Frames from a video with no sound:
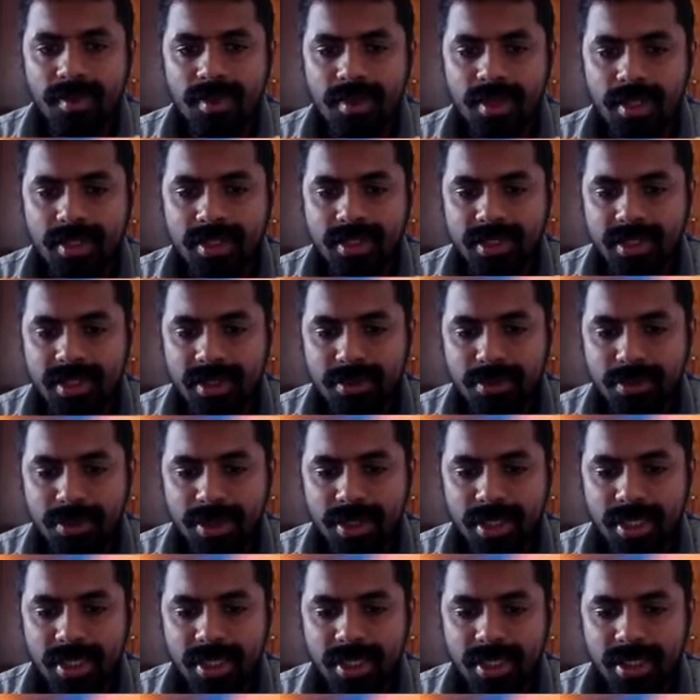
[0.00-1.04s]
It's a simple
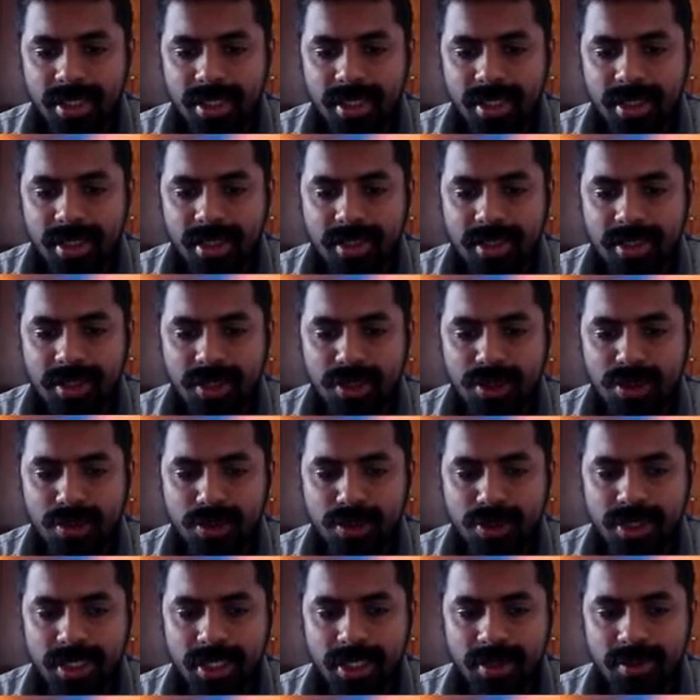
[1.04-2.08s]
and two
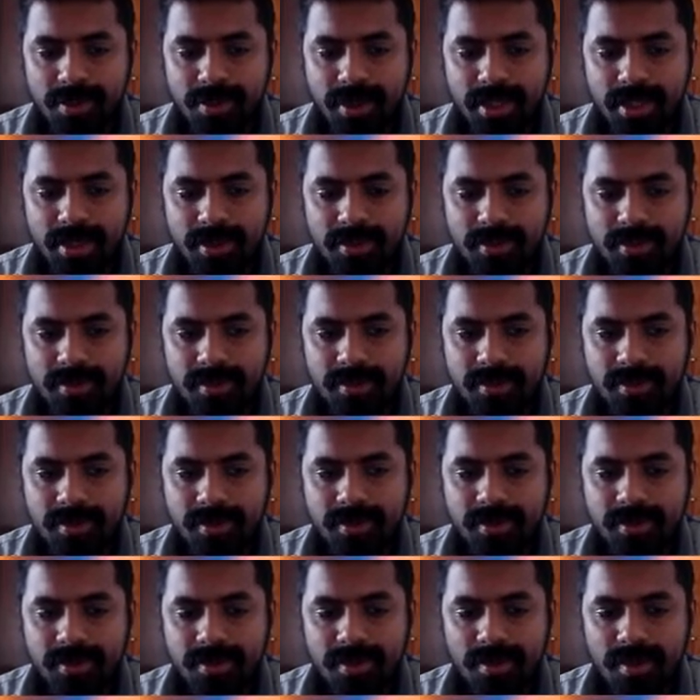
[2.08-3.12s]
more checkmate.
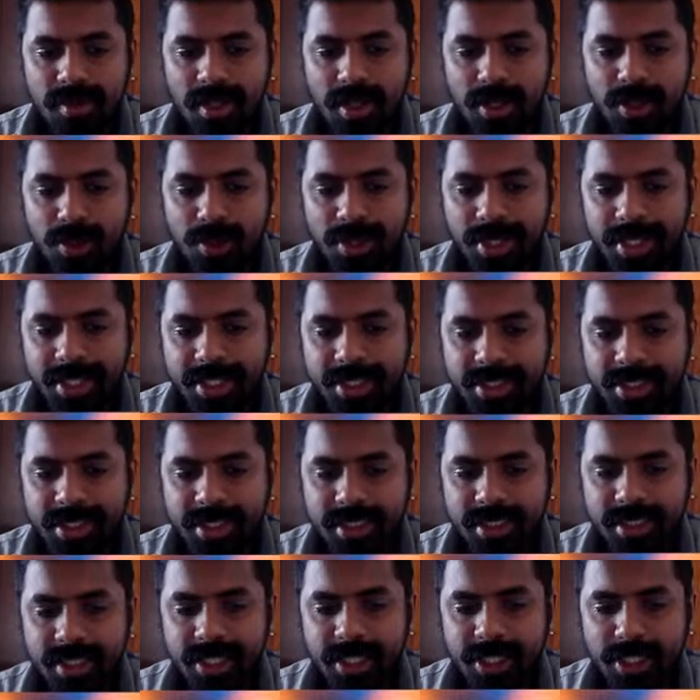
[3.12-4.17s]
Rook
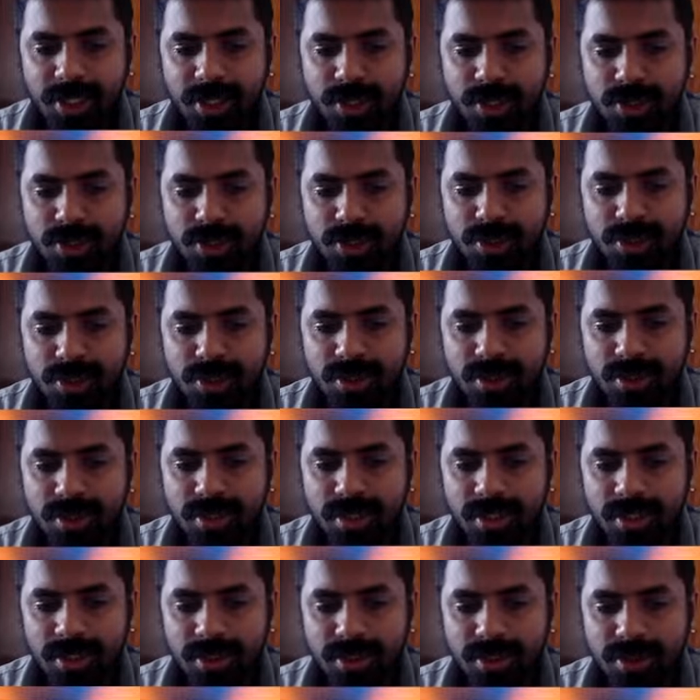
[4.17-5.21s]
h8,
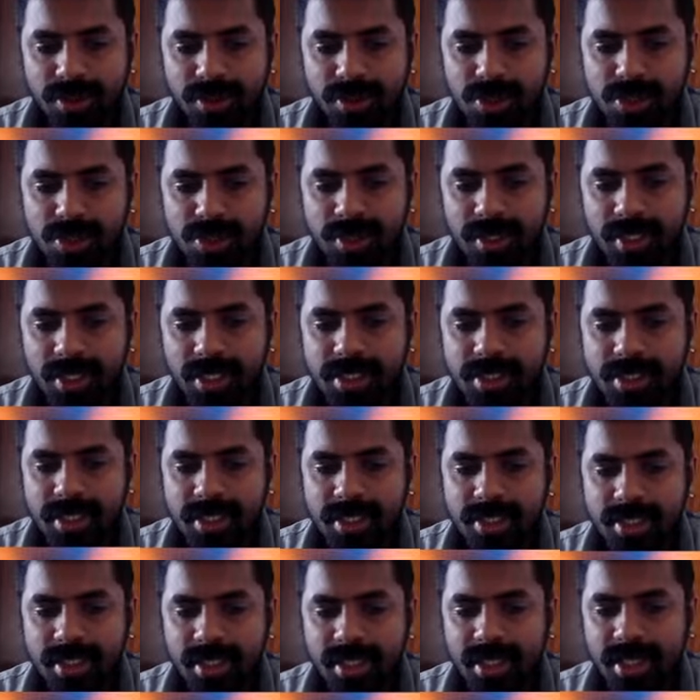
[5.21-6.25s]
rook goes to
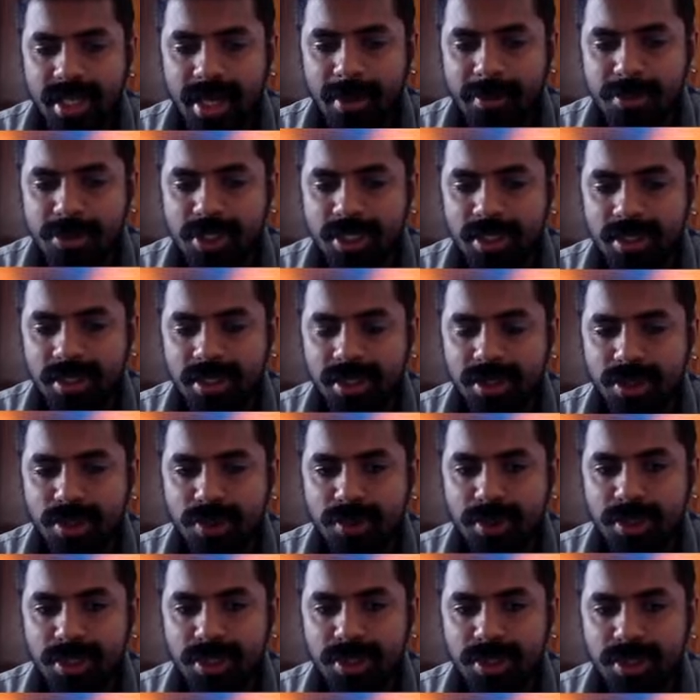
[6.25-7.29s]
h6, then capturing the rook
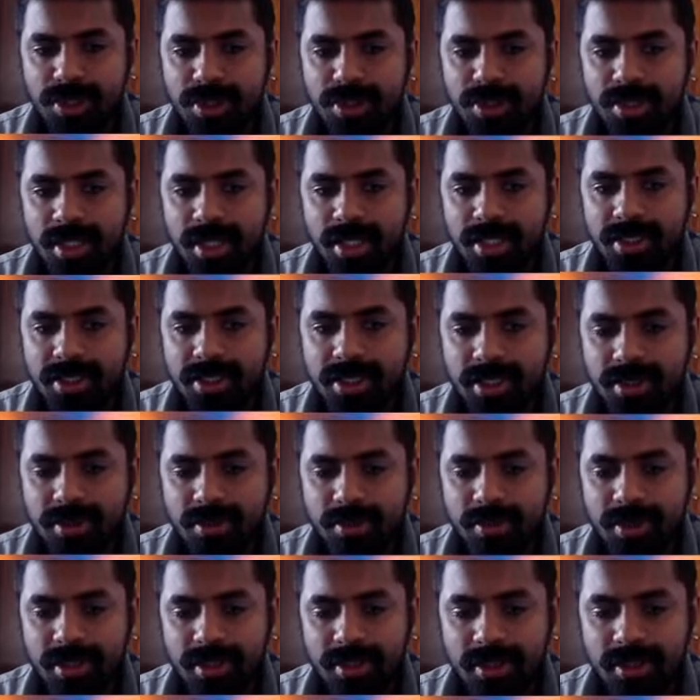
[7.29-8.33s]
with your rook and checkmate.